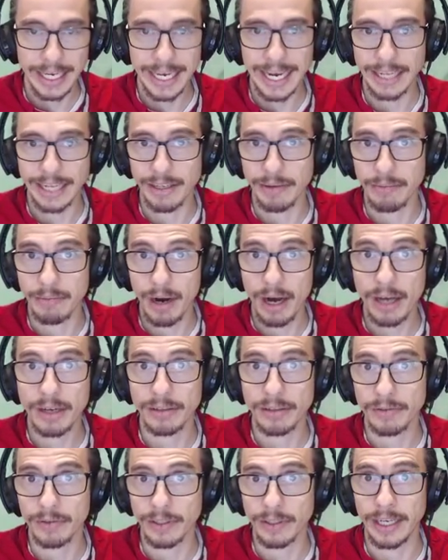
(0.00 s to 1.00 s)
And the
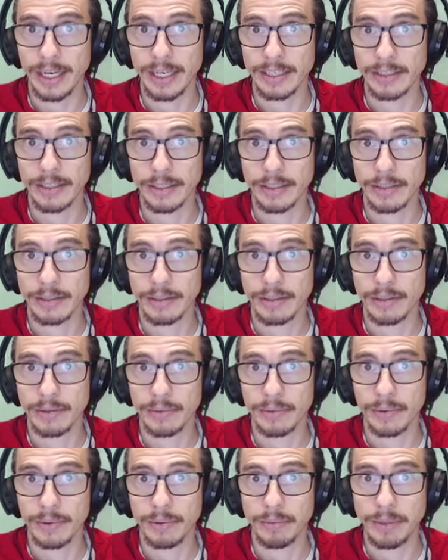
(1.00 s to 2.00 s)
model for that
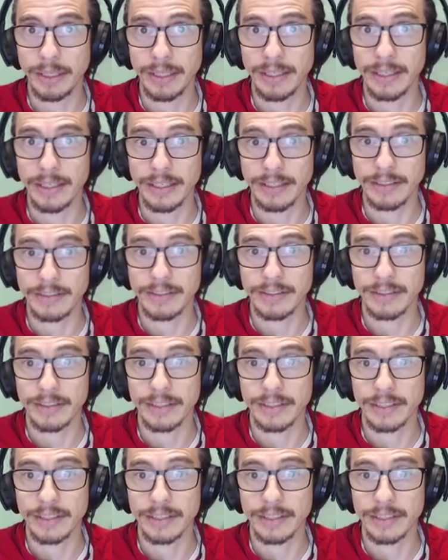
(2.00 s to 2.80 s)
will be this.